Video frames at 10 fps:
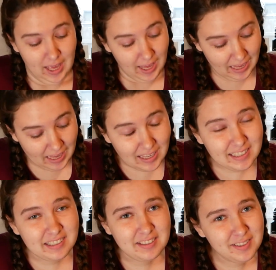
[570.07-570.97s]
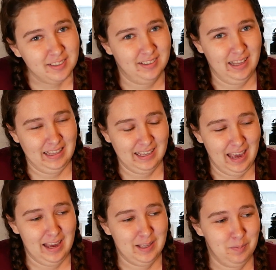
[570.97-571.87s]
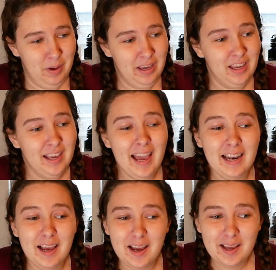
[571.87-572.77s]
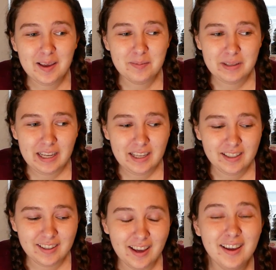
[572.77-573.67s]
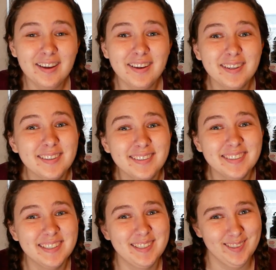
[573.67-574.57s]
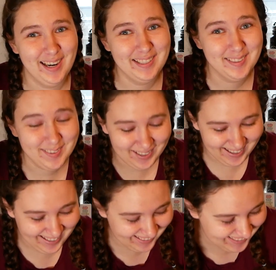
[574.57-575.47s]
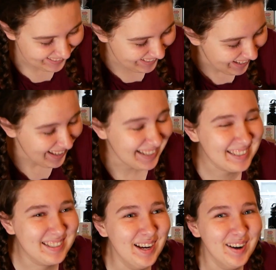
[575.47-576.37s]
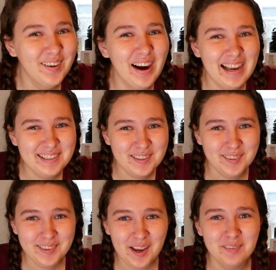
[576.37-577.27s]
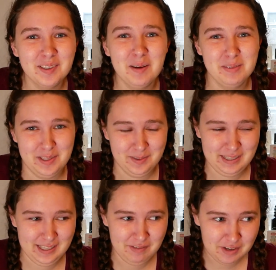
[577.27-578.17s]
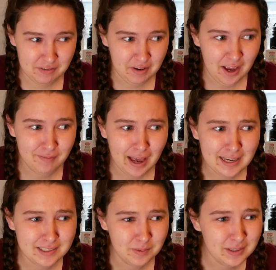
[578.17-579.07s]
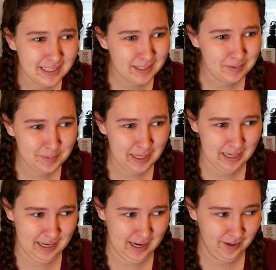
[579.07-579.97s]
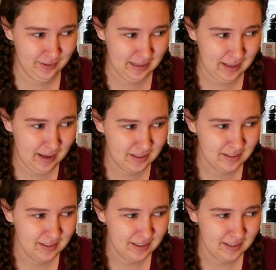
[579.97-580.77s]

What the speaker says: And it doesn't look like the cake is baking, and I am like stressed, you guys. So I turned the oven up to 375. I don't think it would be any higher than that,